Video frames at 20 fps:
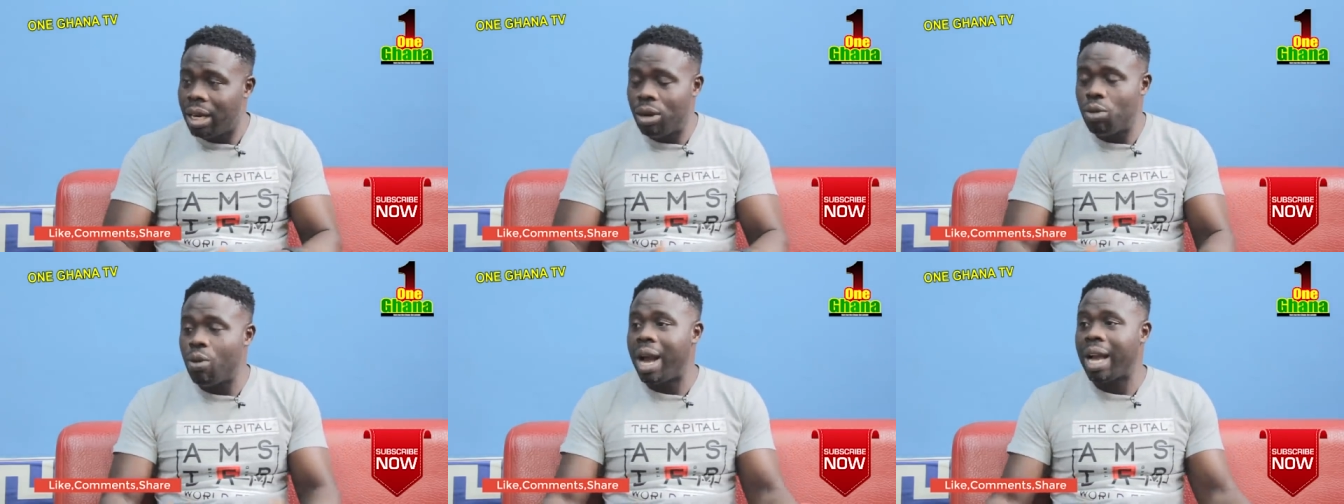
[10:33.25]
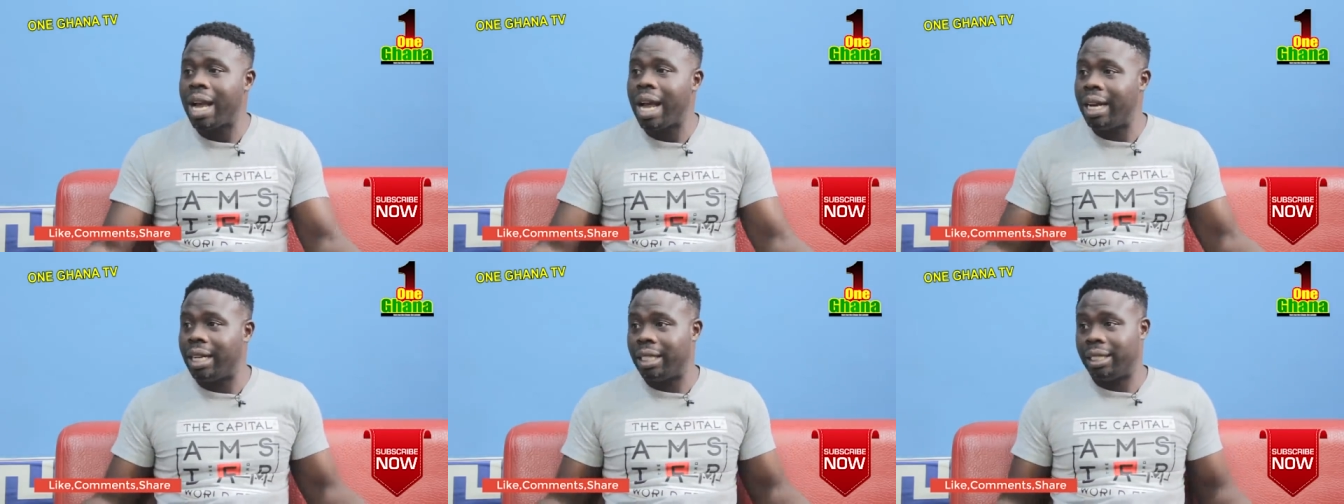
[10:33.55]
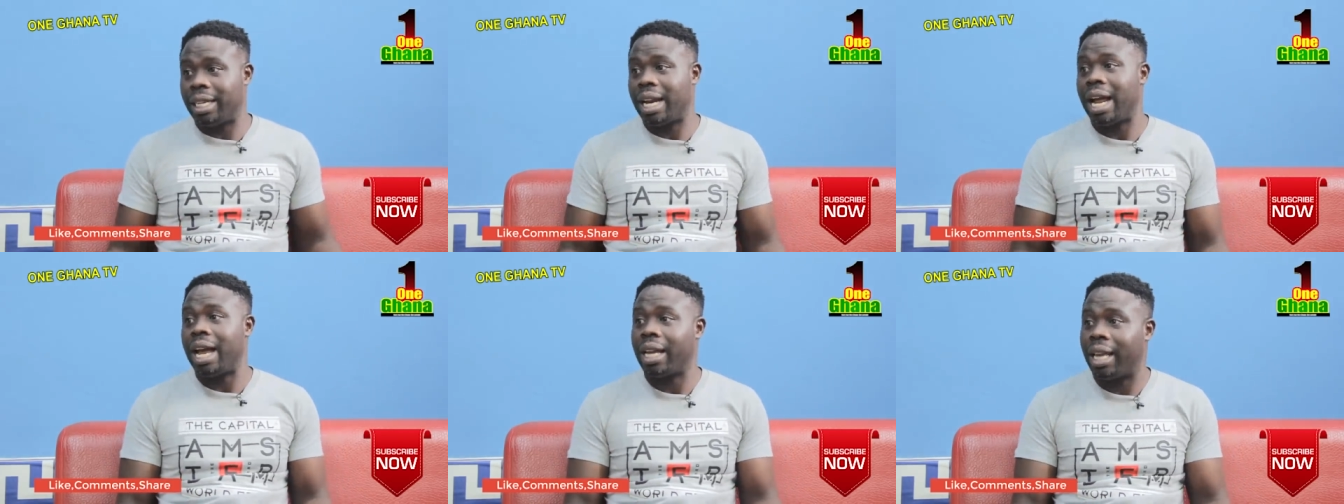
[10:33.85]
no I
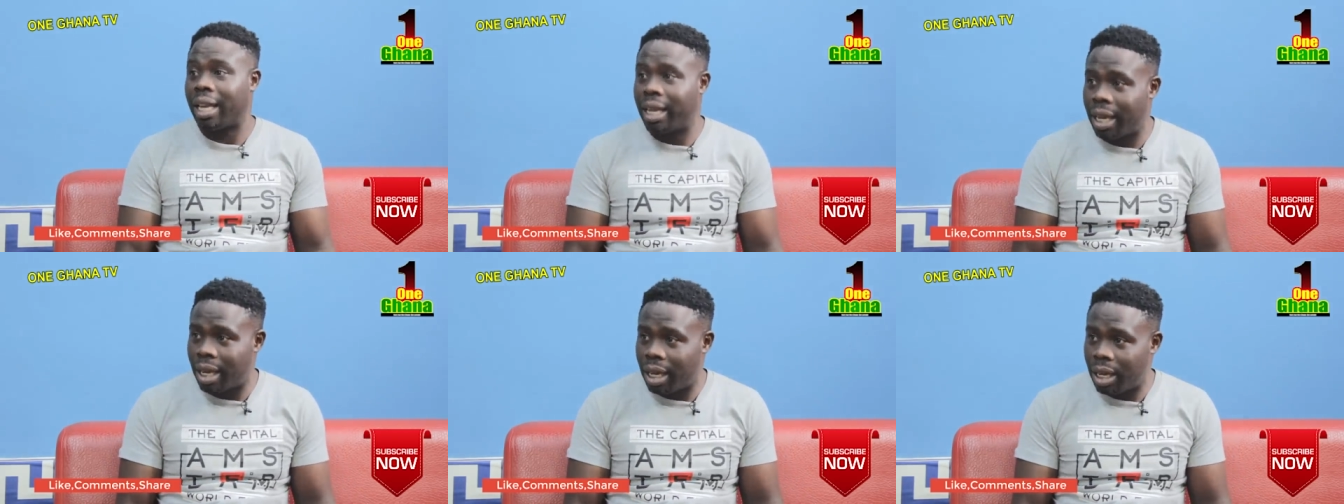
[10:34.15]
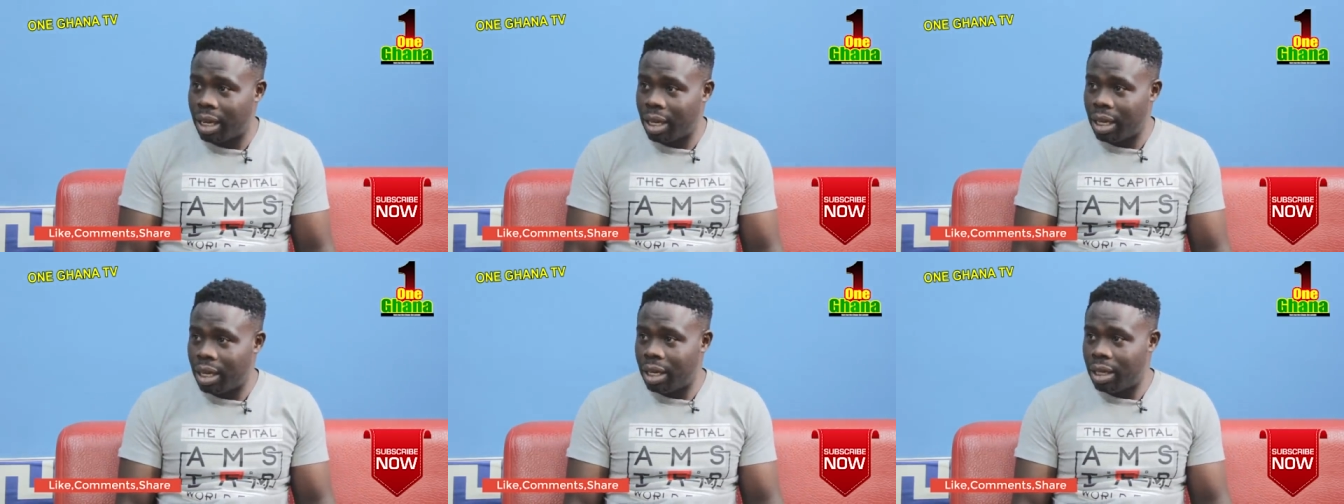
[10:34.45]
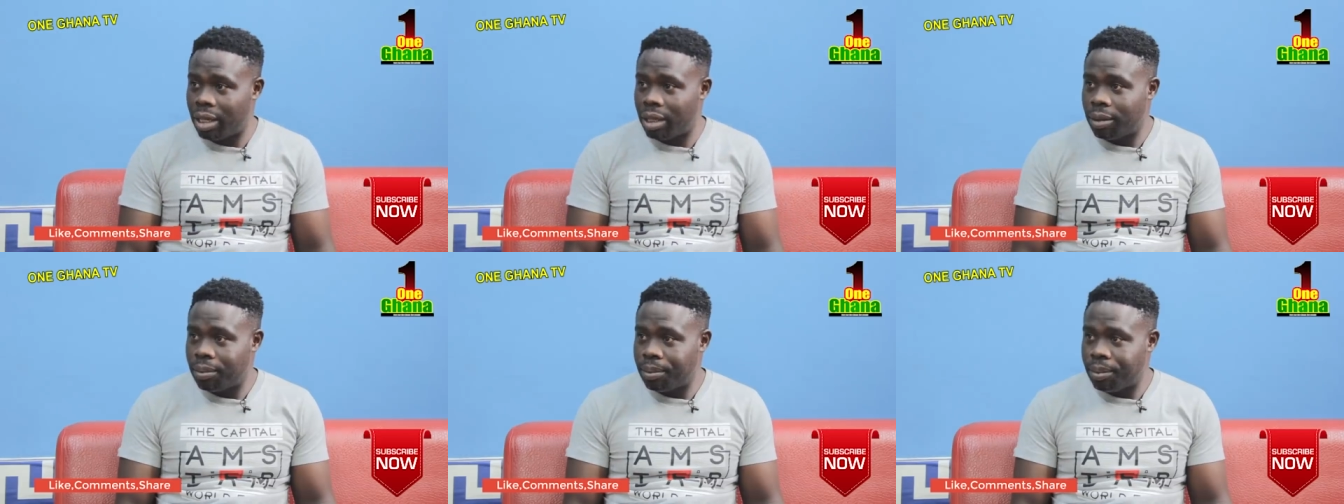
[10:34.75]
can track a kit.
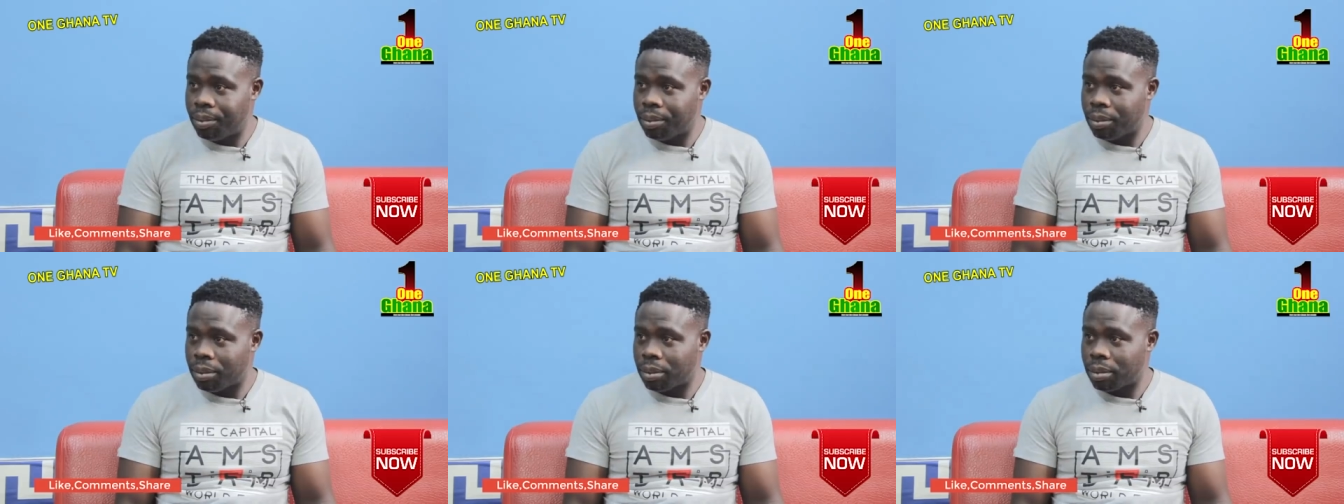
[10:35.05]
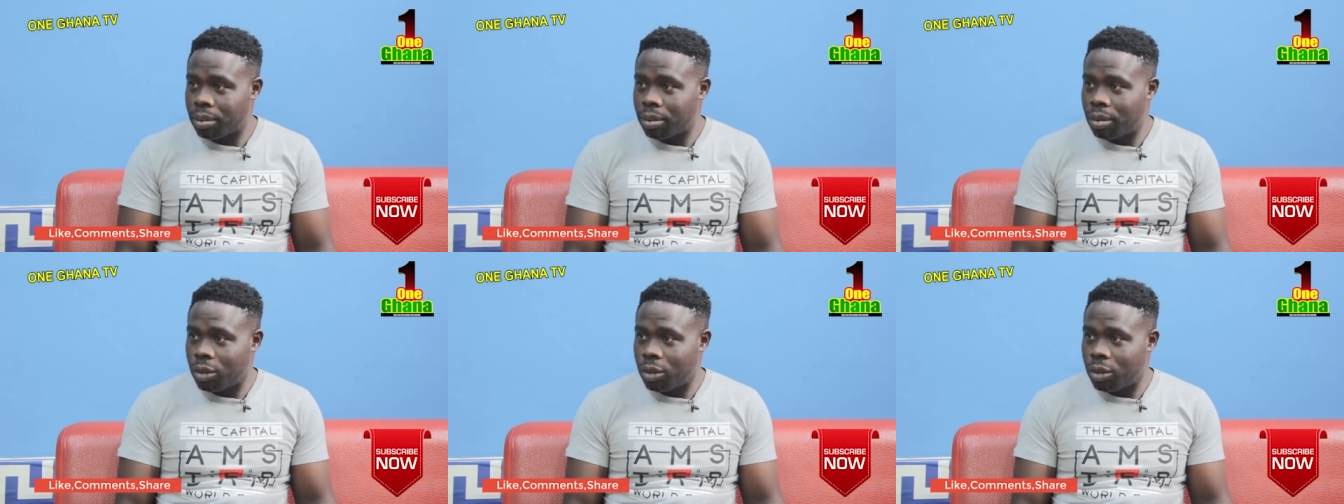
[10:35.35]
Okay.